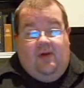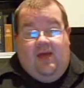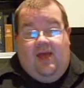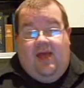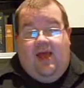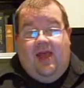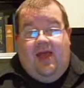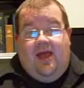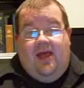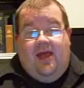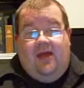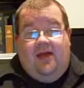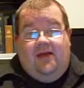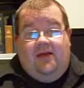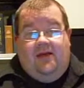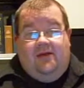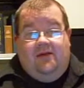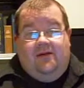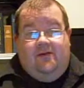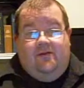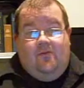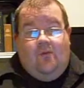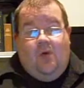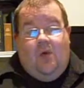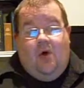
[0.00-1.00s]
A.
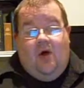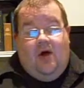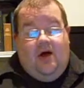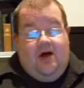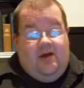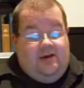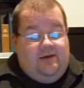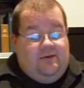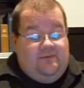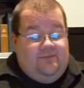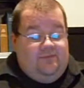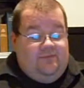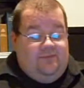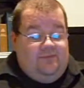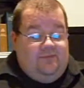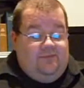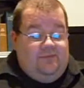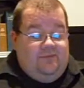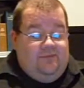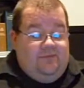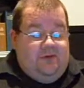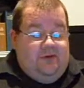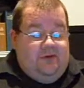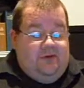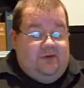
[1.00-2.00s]
1.
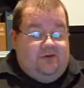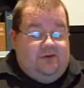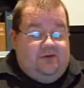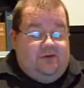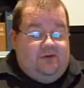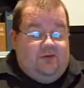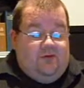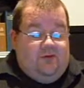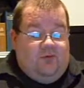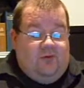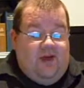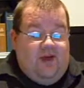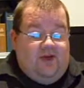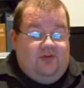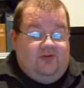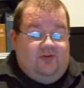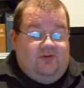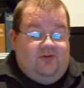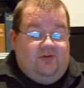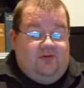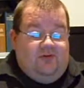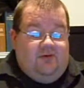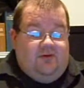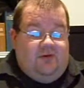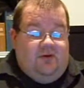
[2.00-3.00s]
The
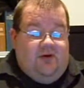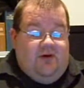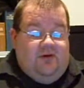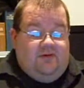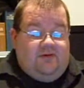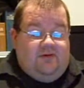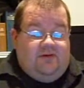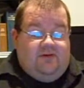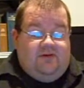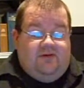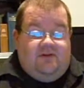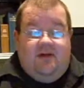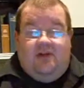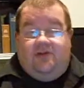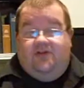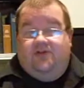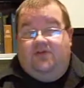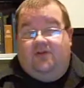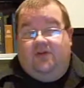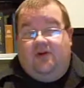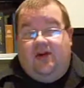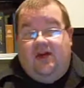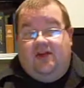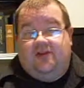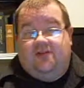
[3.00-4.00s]
duration of the detention
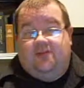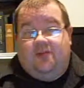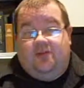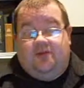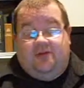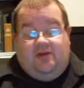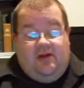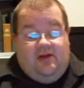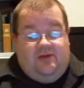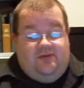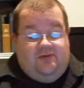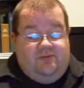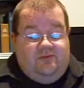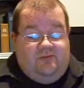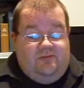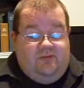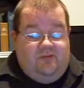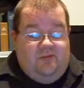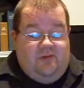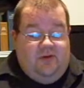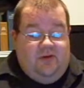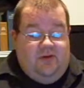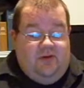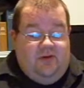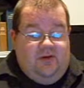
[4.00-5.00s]
or asportation.
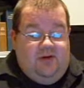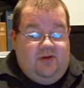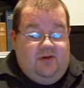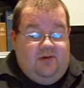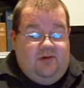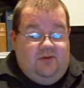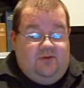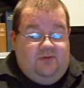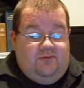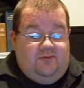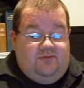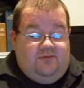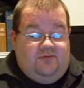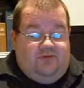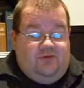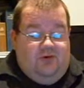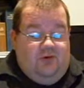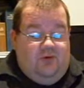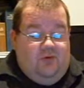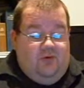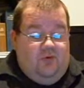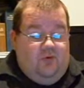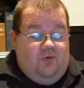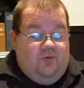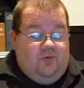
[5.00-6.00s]

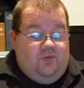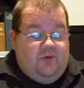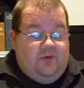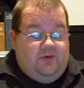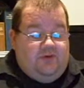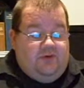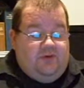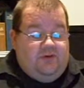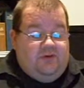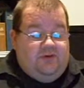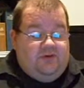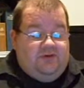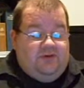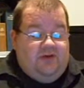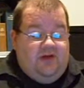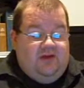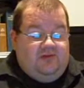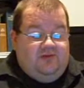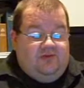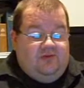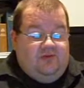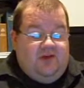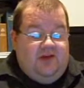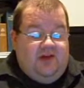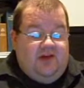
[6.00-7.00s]
2. Whether the
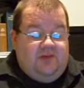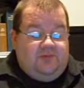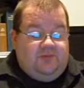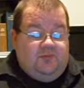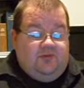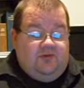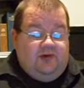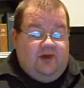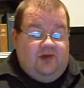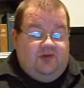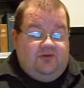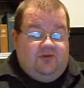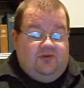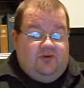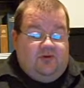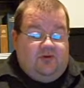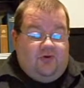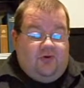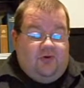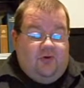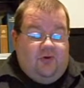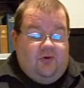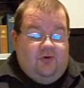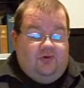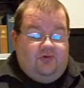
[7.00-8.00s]
detention or asportation
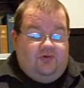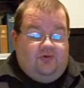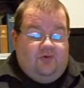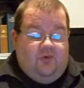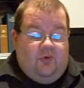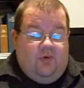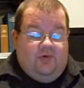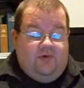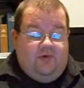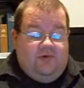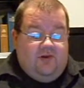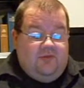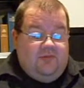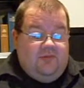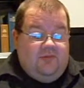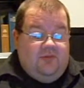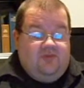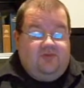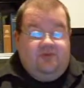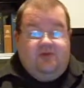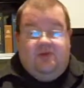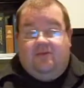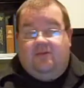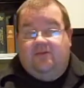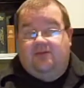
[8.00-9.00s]
occurred during the
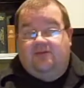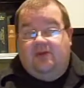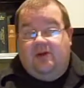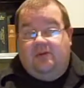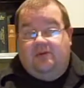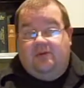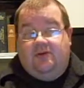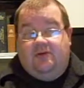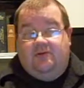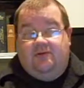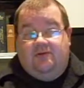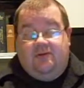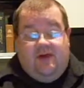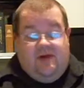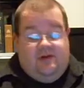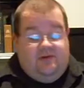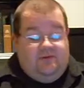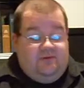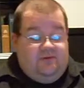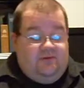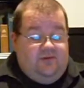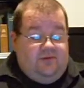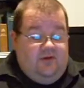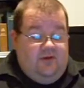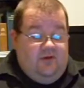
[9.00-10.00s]
commission of a separate
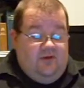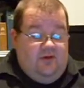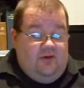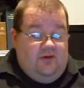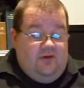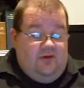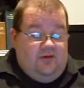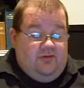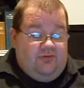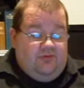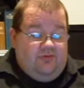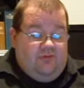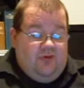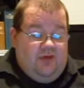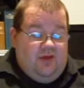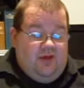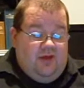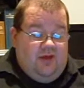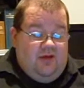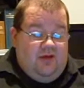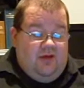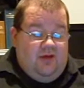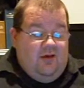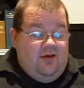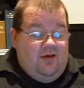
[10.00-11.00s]
offense.
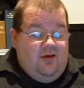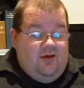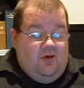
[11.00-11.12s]
3.